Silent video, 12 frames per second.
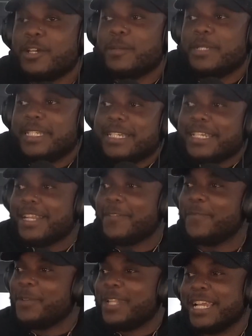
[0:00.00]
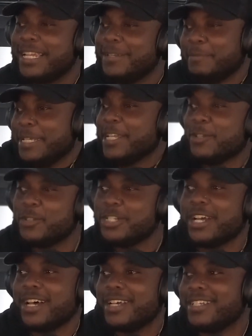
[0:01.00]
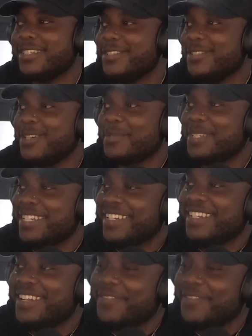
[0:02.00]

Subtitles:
You know what I'm saying? I feel like I'm energized. You know what I'm saying?